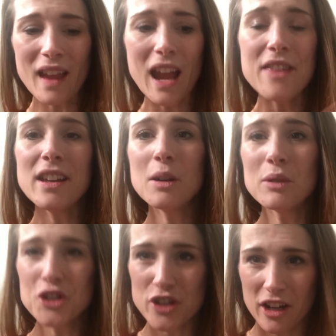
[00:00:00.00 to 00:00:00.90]
And then I will
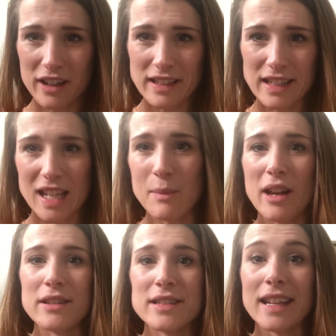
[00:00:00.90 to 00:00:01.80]
share it in an
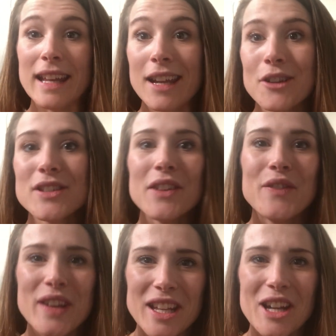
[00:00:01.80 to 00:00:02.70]
email saying, here's a
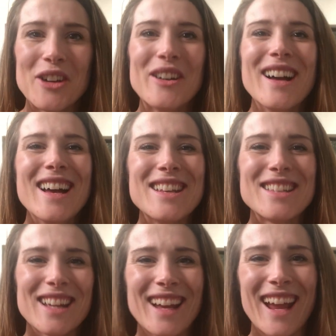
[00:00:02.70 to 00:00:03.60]
video
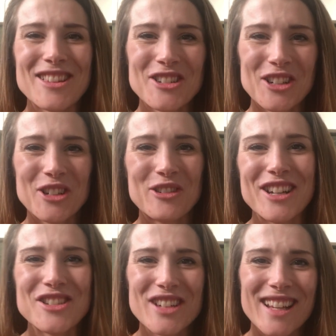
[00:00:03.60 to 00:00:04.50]
to answer your
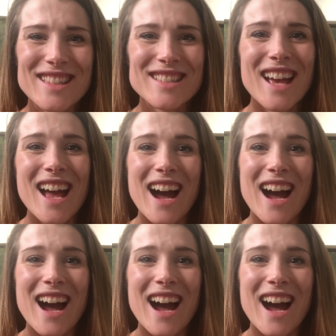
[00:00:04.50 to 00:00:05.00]
questions.